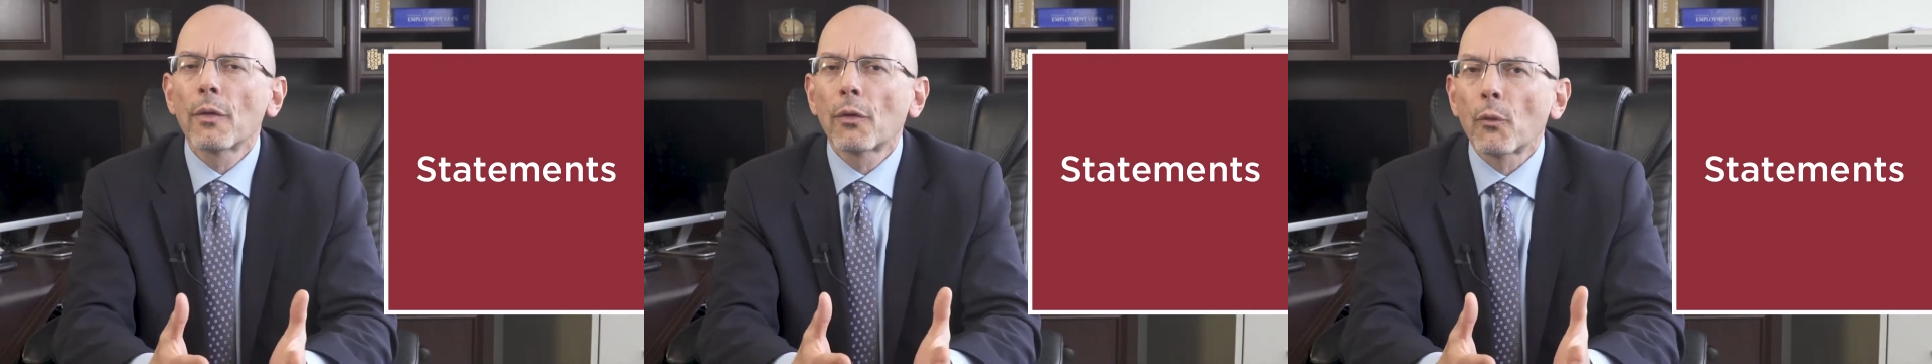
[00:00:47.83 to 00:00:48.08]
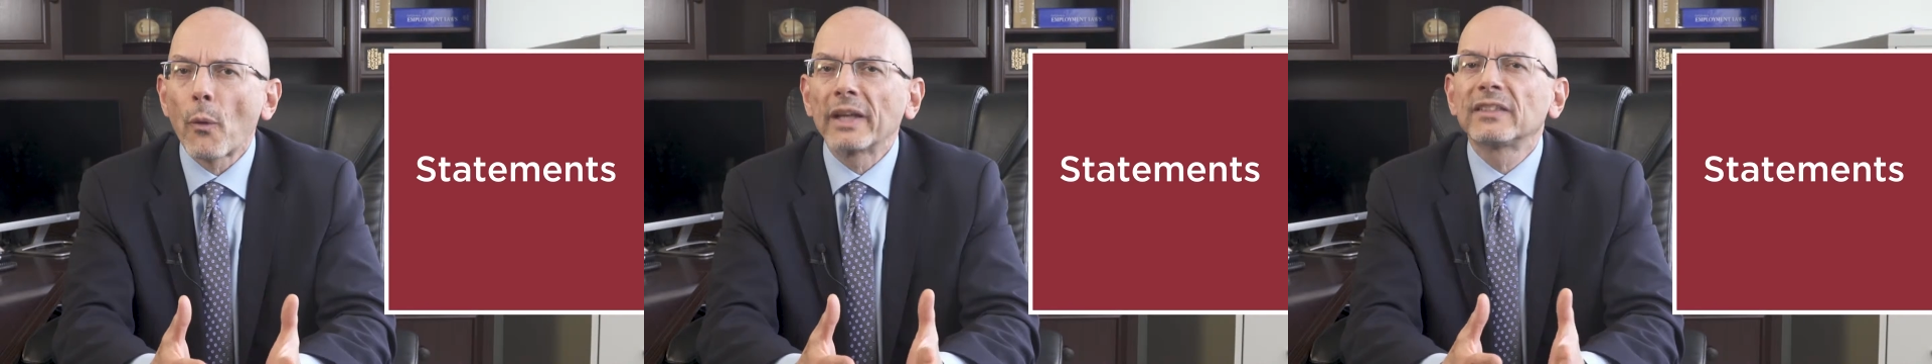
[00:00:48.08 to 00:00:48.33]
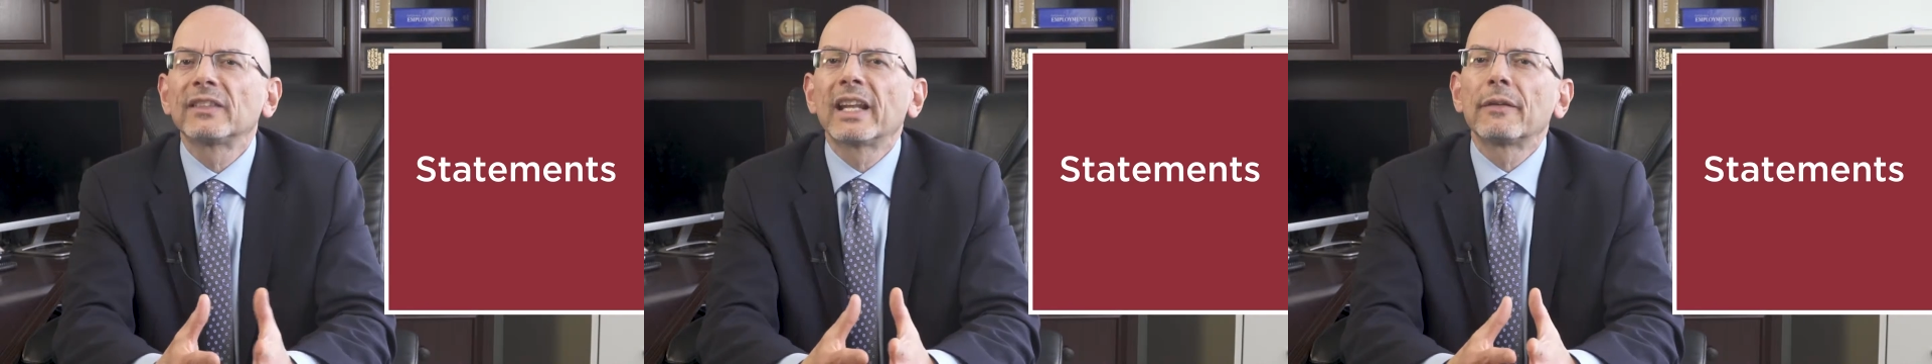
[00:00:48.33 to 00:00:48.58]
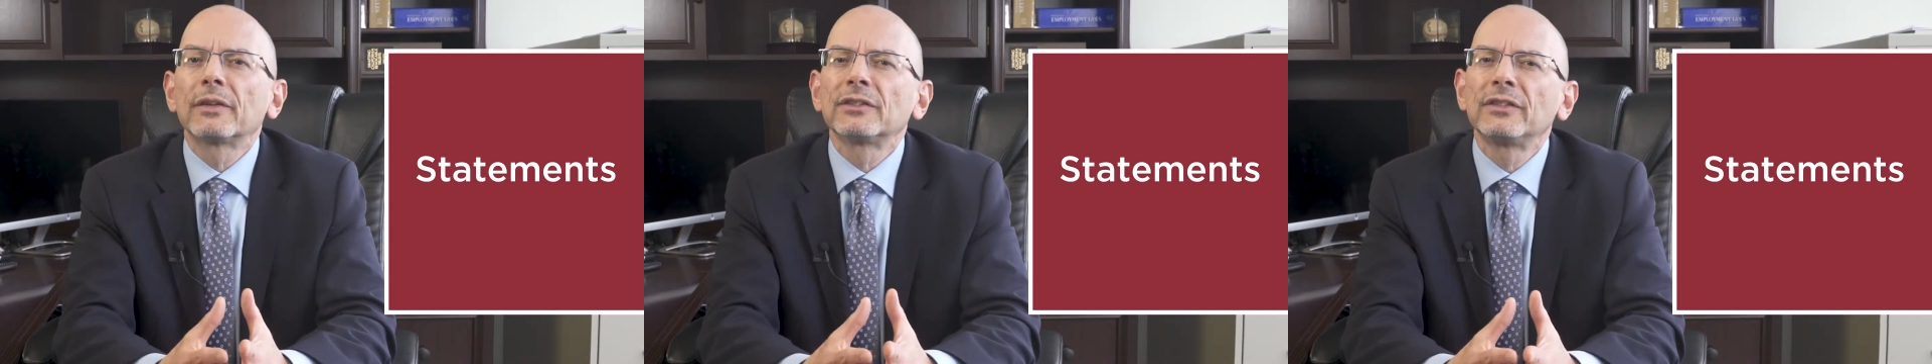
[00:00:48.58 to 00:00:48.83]
threats that
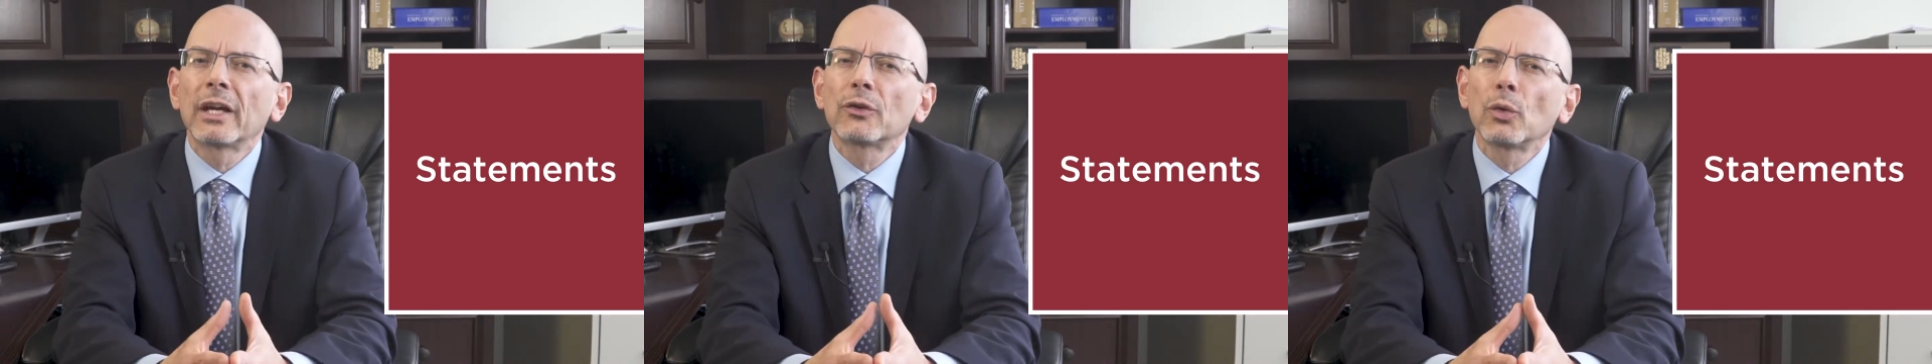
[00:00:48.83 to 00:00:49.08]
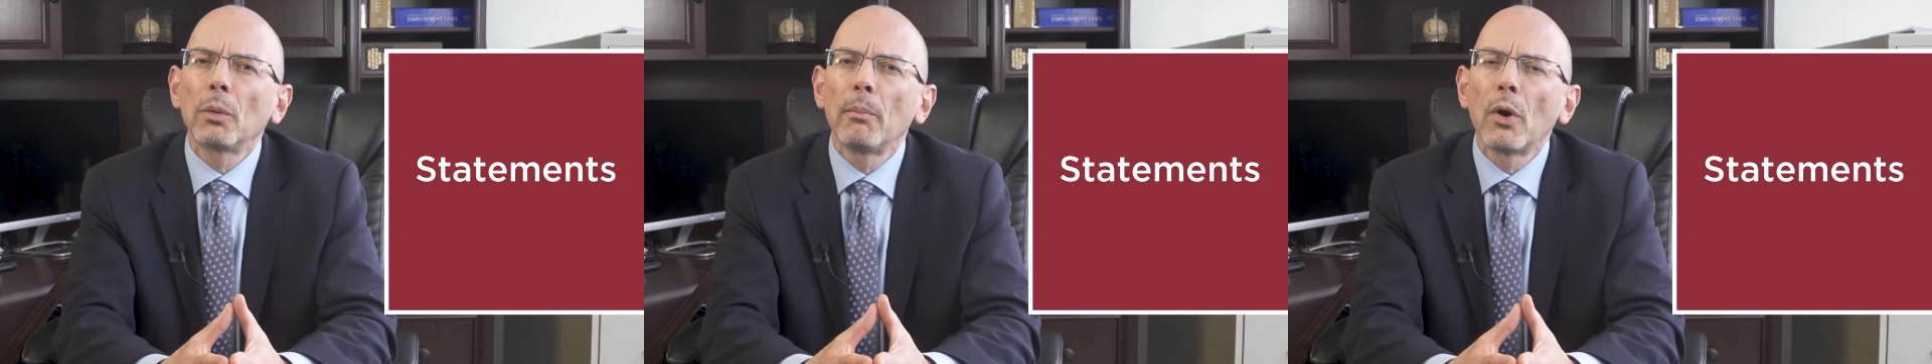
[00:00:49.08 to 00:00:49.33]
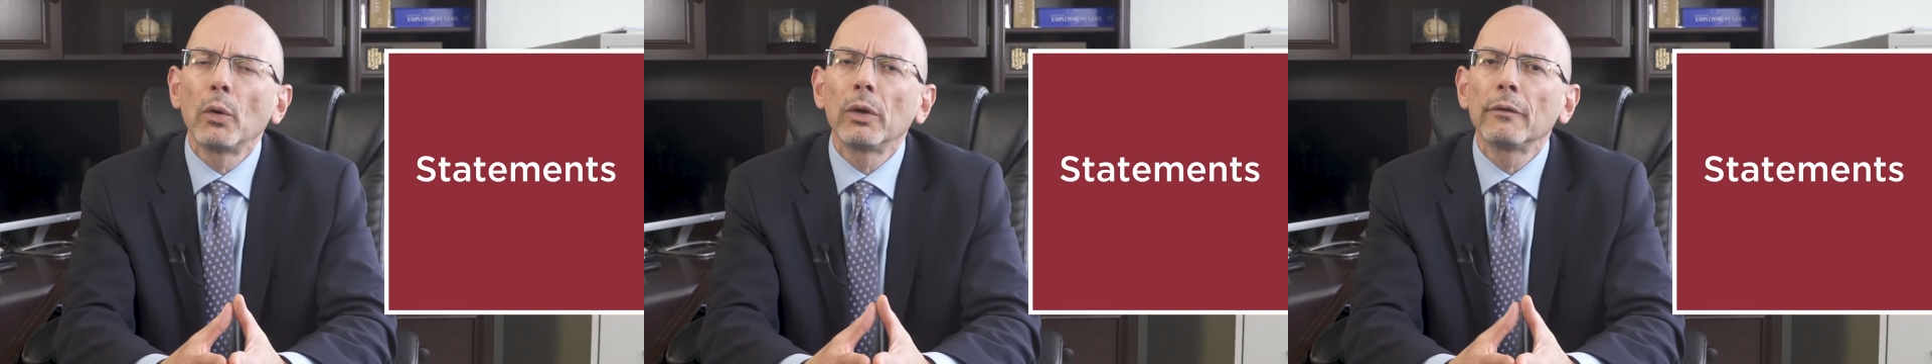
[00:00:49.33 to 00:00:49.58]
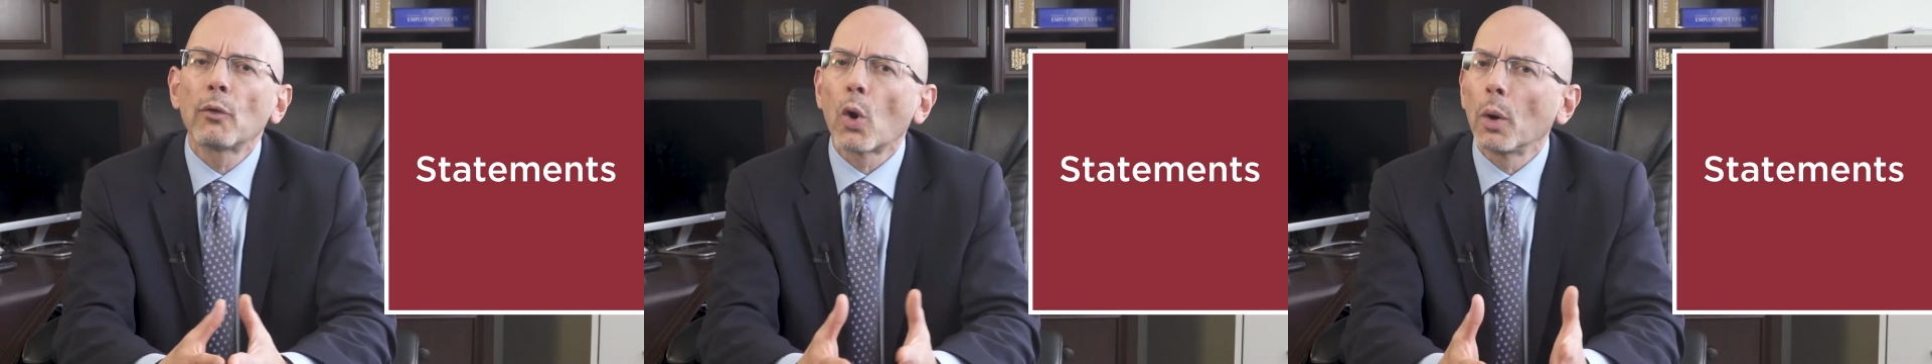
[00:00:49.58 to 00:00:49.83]
have a sexual
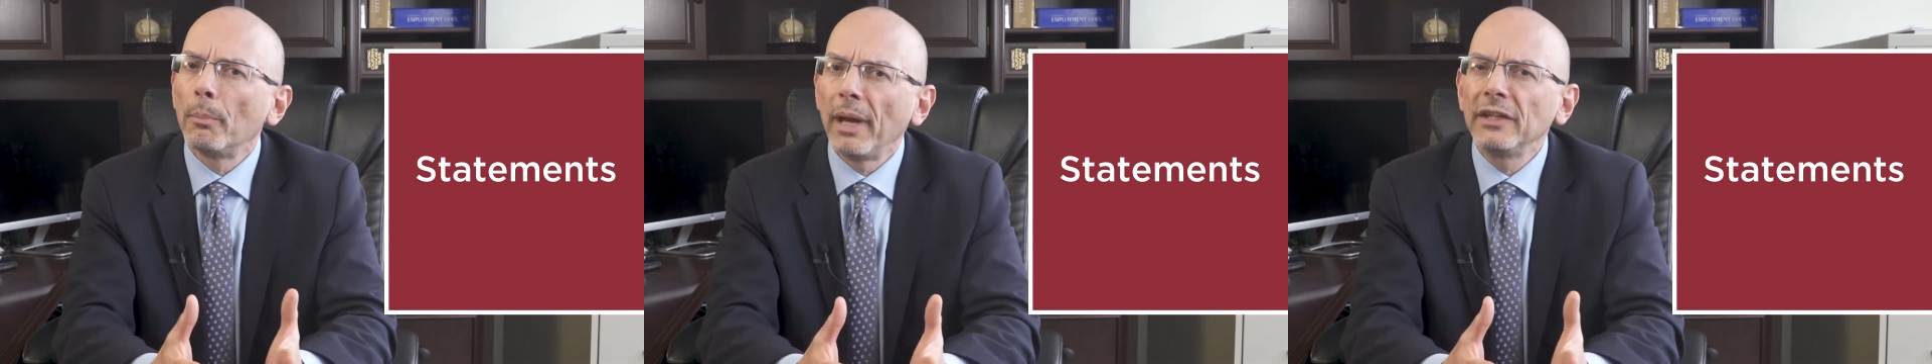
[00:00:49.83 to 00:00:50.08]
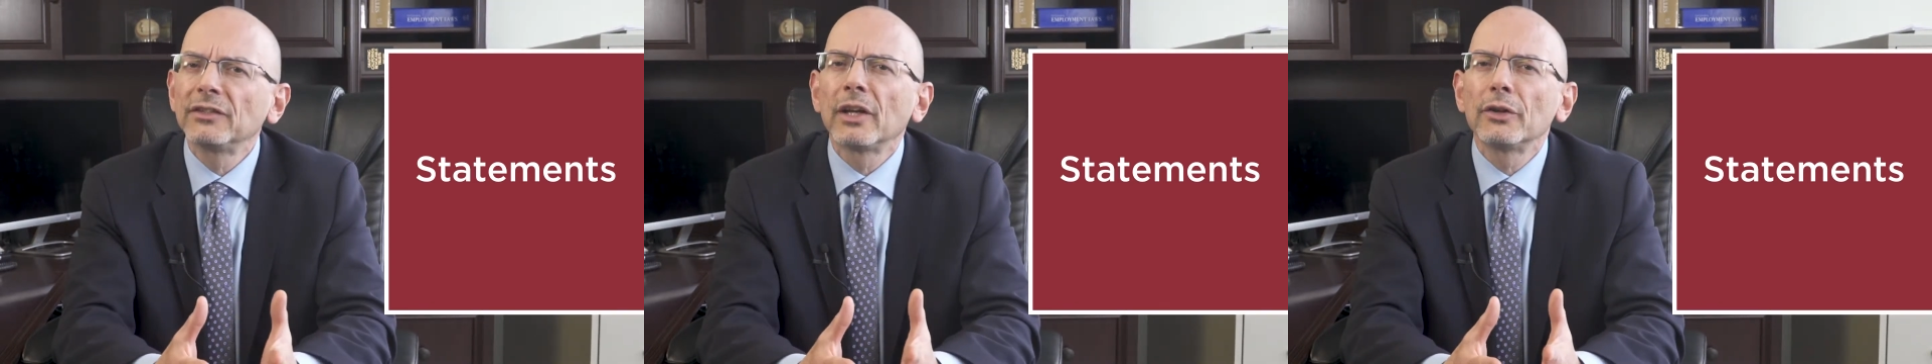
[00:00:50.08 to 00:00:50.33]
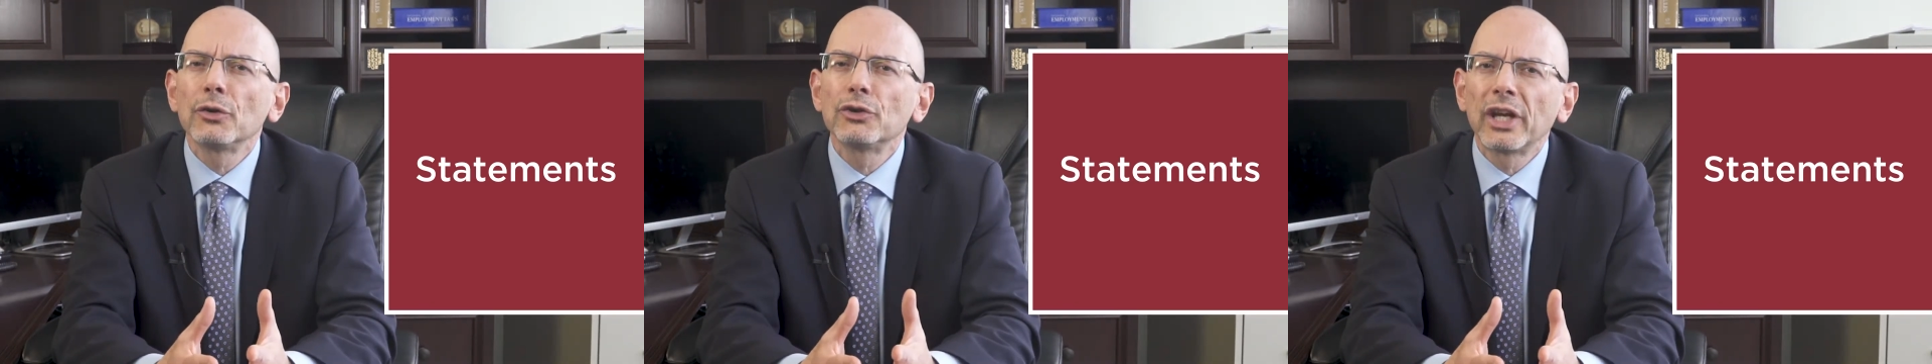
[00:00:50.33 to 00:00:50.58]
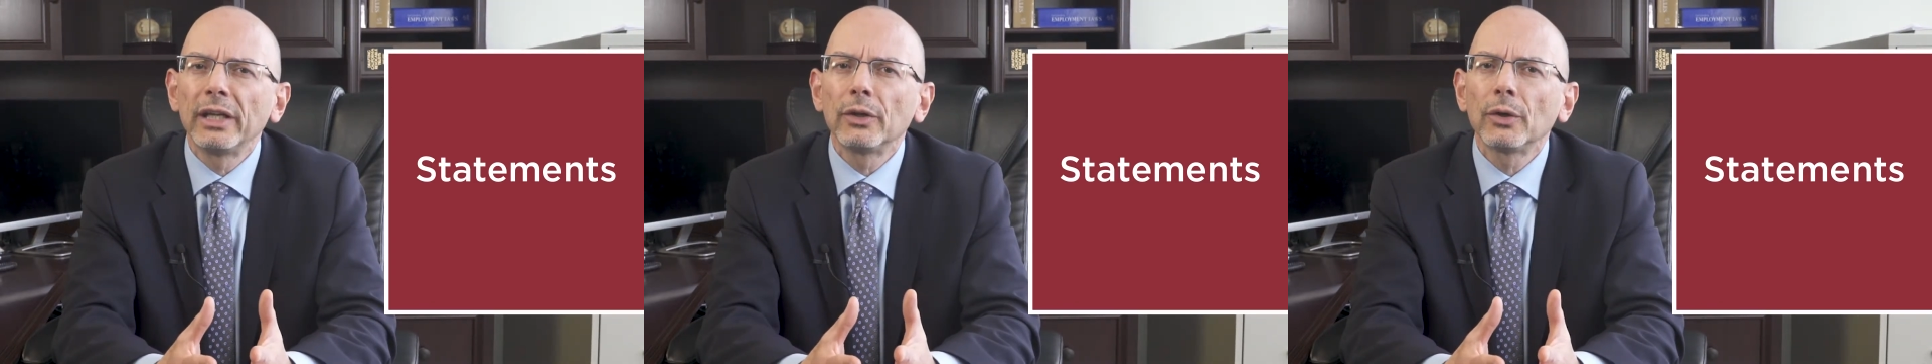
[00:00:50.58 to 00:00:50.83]
motive or are based on your
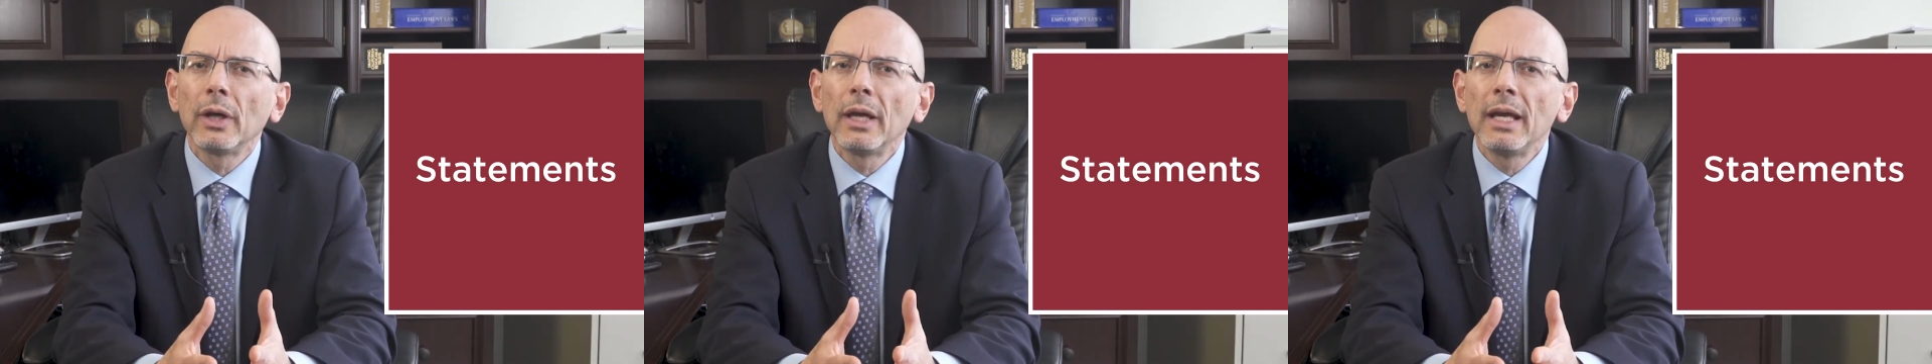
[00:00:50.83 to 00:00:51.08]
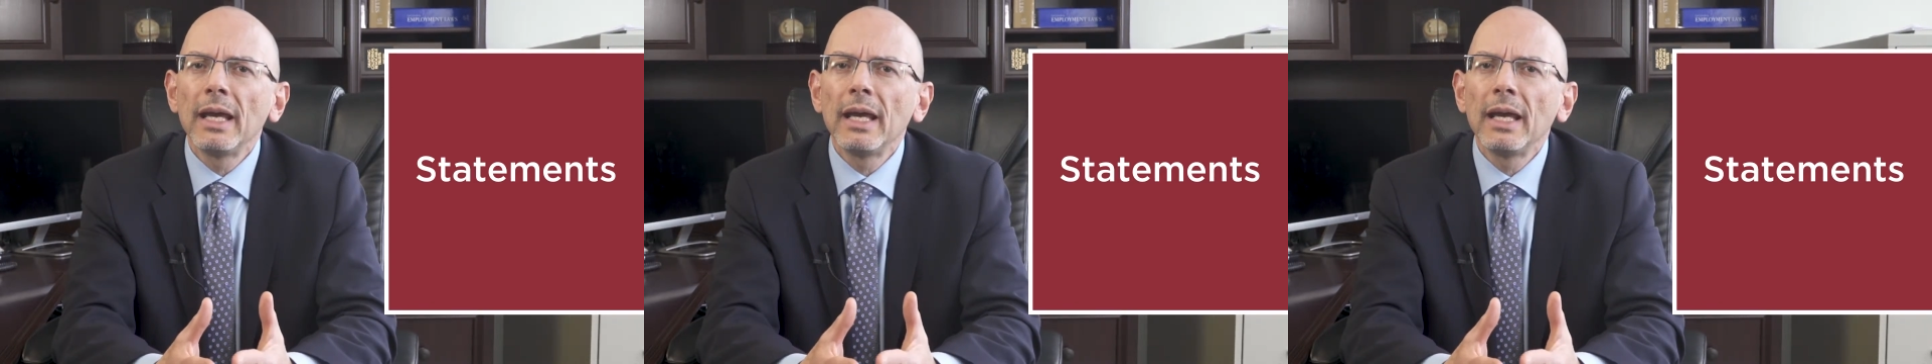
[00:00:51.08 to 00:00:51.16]
gender.